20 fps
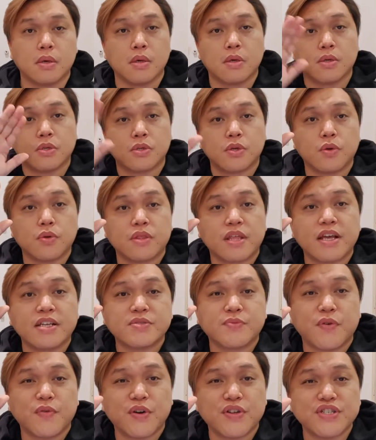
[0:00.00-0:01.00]
So thanks
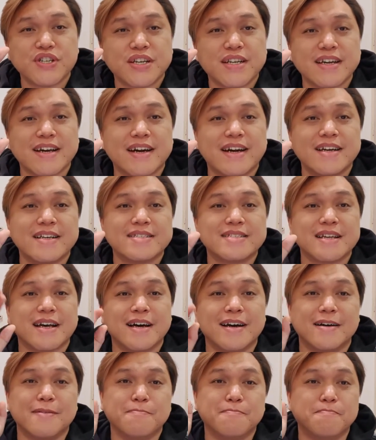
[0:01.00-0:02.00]
for watching, guys.
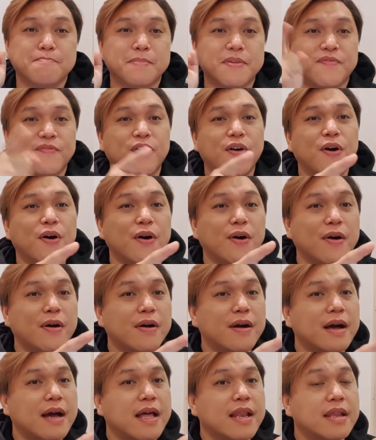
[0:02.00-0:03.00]
Before
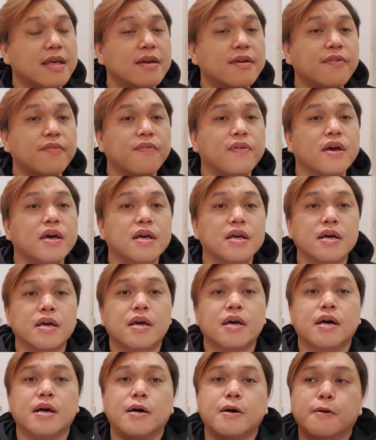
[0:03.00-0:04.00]
I leave,
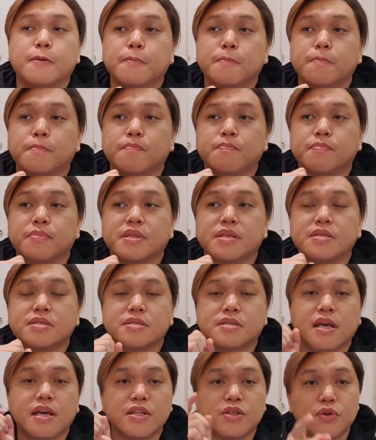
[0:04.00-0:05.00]

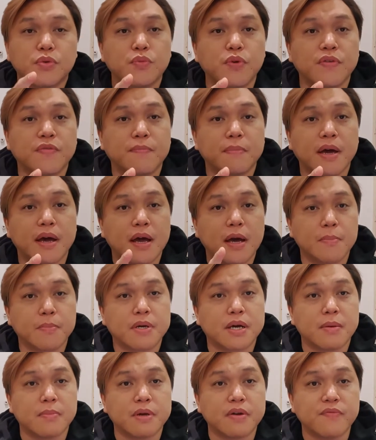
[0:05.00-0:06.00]
stay tuned with my
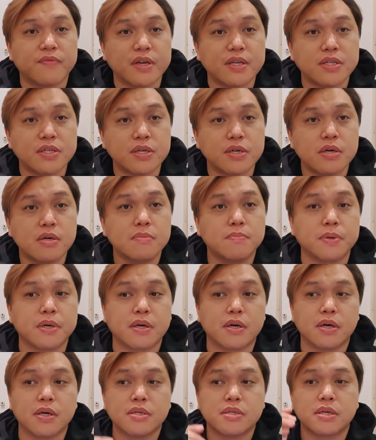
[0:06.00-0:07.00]
upcoming video
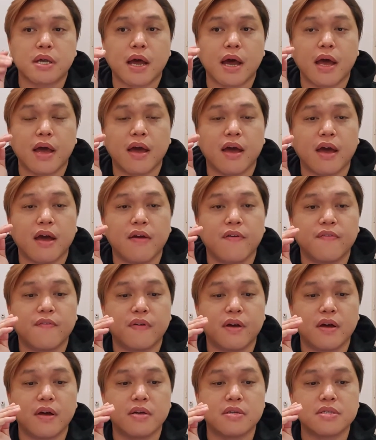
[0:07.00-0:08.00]
because I have
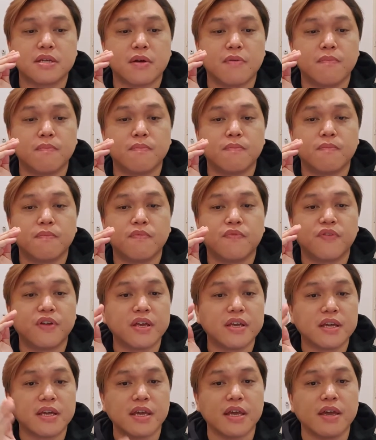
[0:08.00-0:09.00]
some free
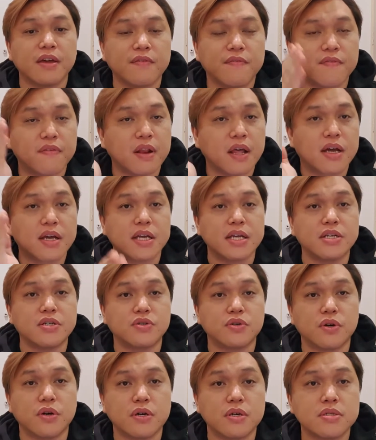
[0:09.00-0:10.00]
gift, lucky
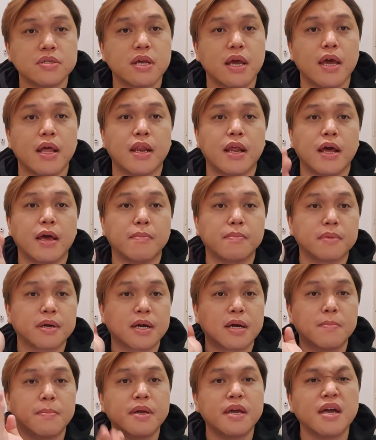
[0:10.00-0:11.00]
draws, and I'm
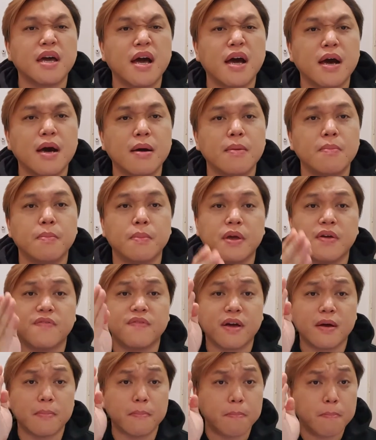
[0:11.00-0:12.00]
coming up with
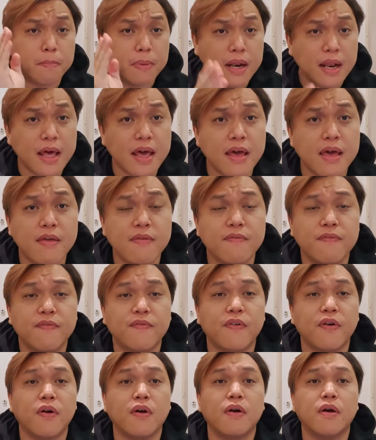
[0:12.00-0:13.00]
a plan
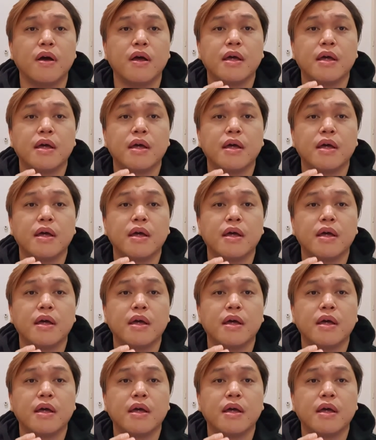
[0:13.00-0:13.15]
for